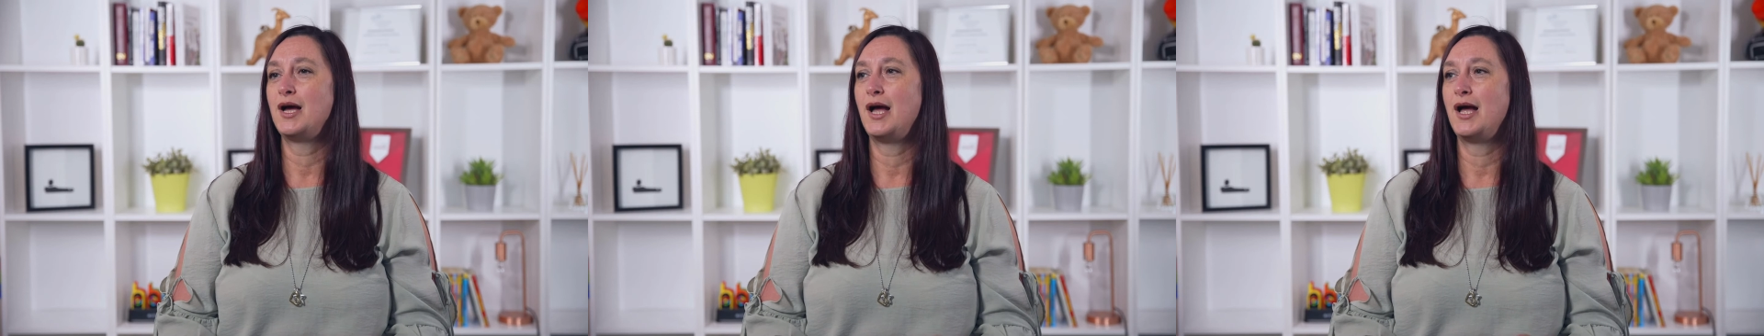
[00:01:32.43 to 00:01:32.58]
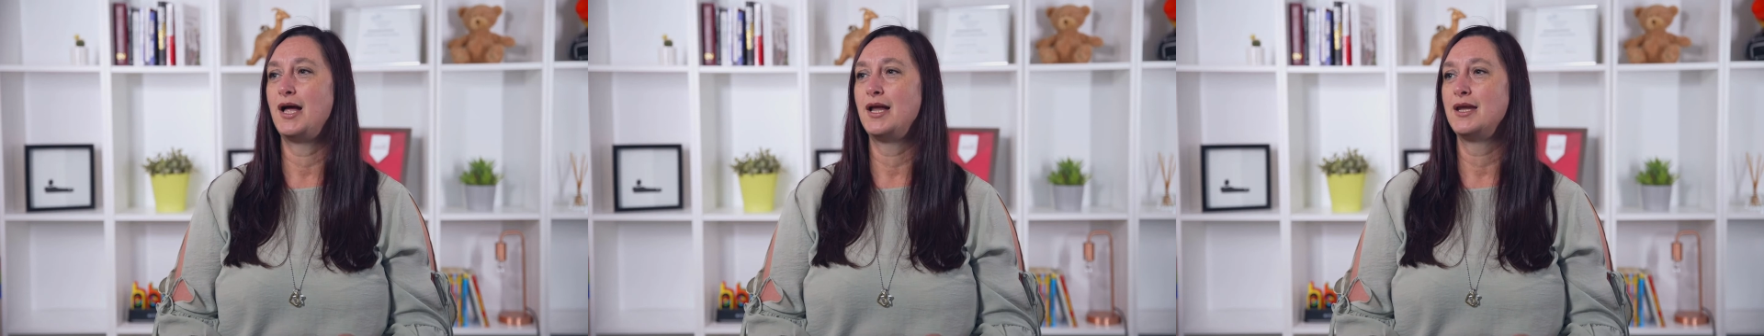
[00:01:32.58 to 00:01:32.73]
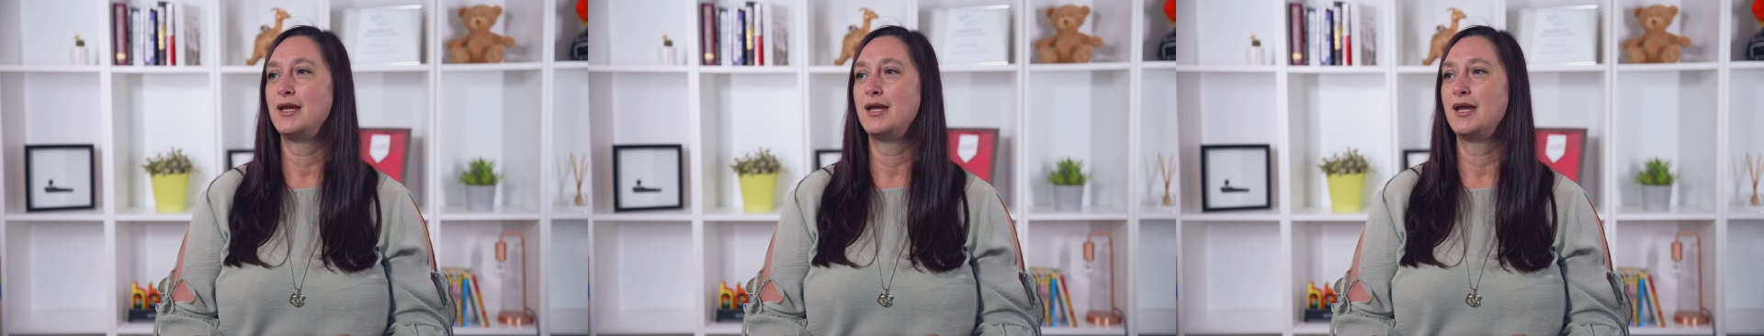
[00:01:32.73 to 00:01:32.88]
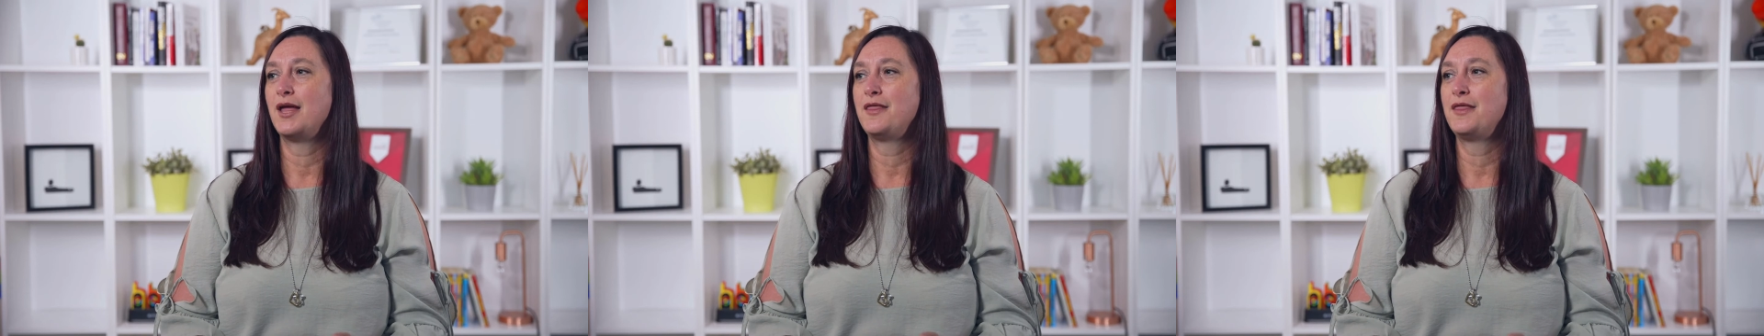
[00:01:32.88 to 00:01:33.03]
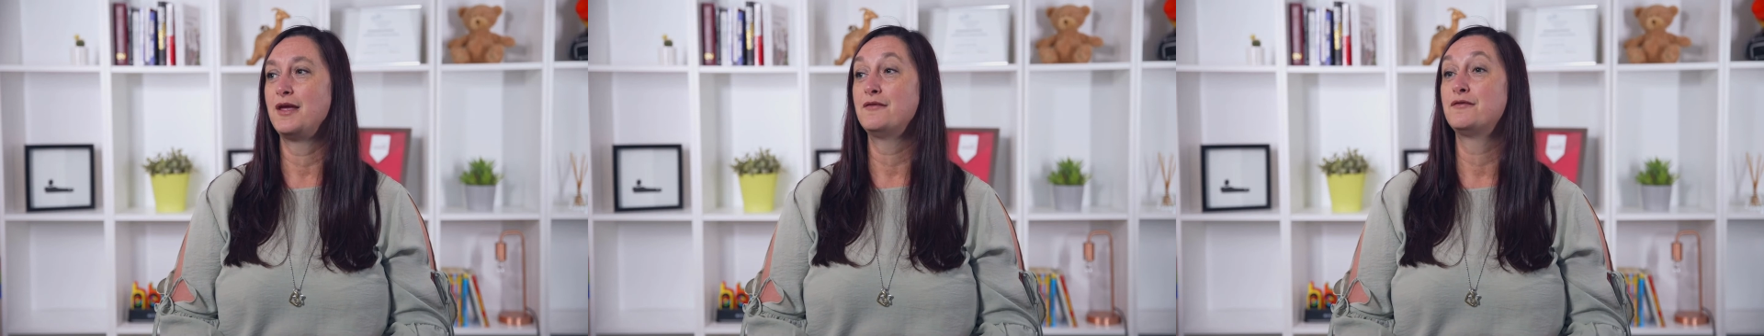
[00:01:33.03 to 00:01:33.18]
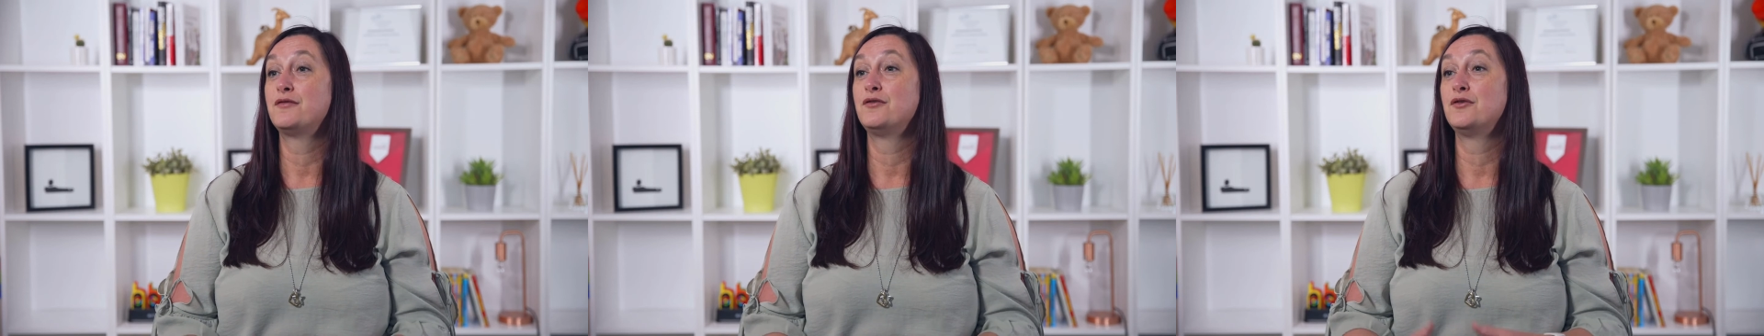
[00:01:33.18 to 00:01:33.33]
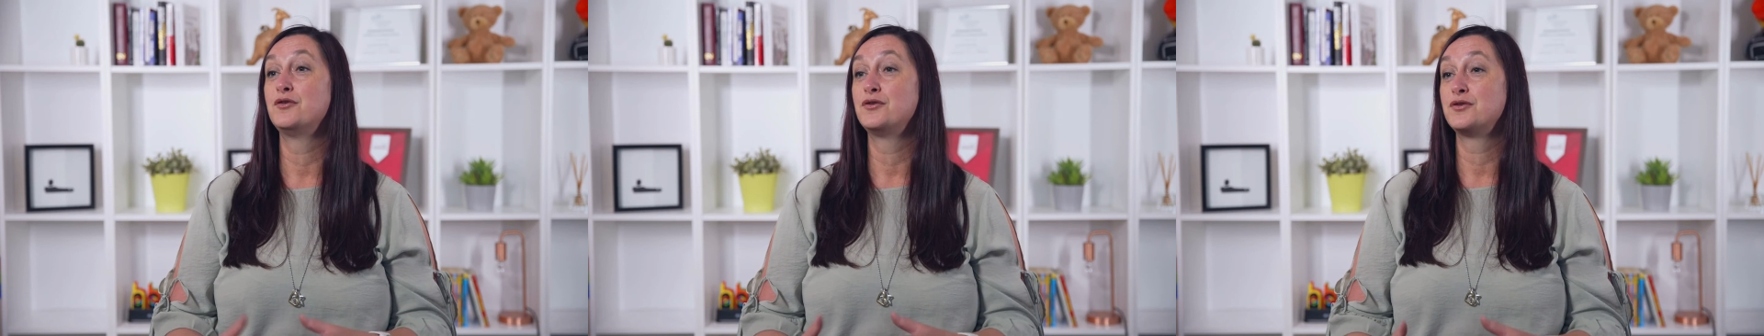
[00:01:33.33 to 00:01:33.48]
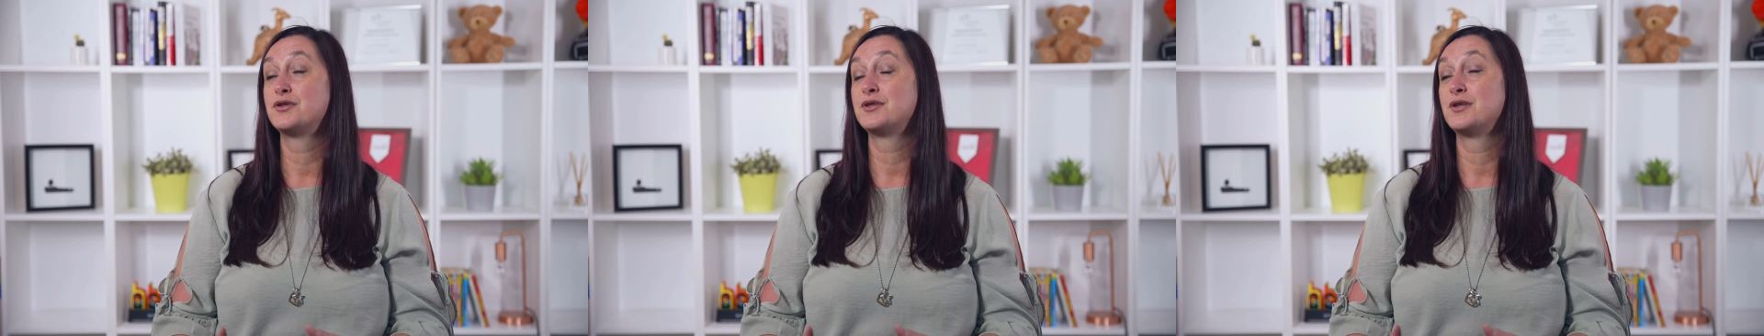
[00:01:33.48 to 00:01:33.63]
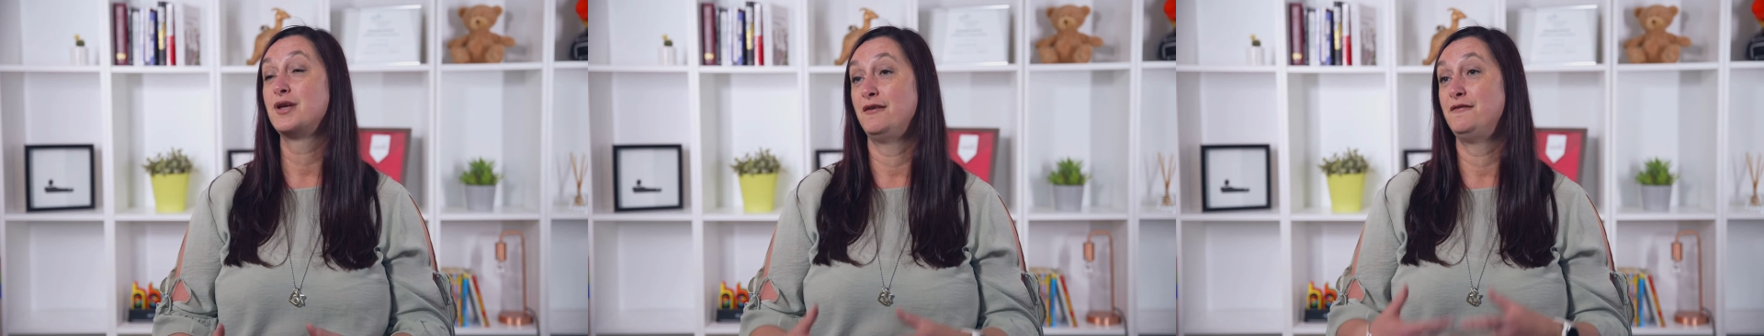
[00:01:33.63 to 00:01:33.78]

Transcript: and I think for us